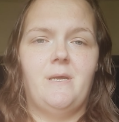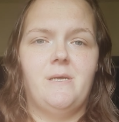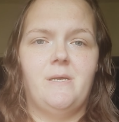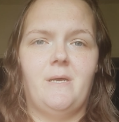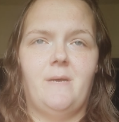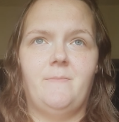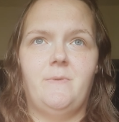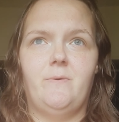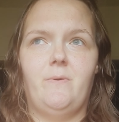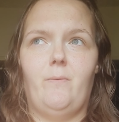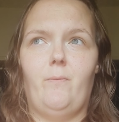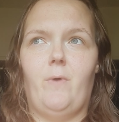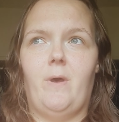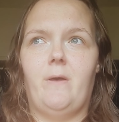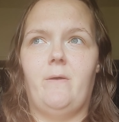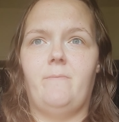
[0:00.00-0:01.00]
I'm doing
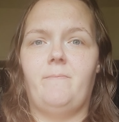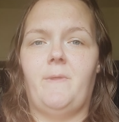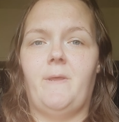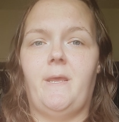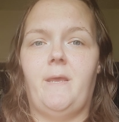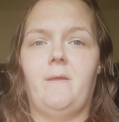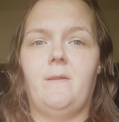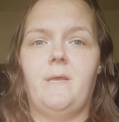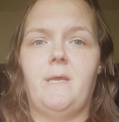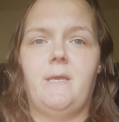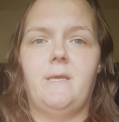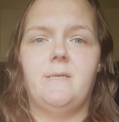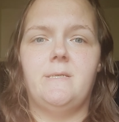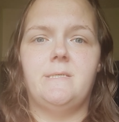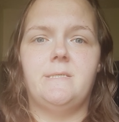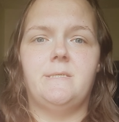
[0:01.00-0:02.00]
well. The healing
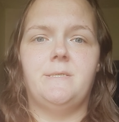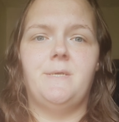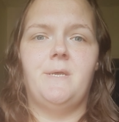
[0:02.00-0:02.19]
is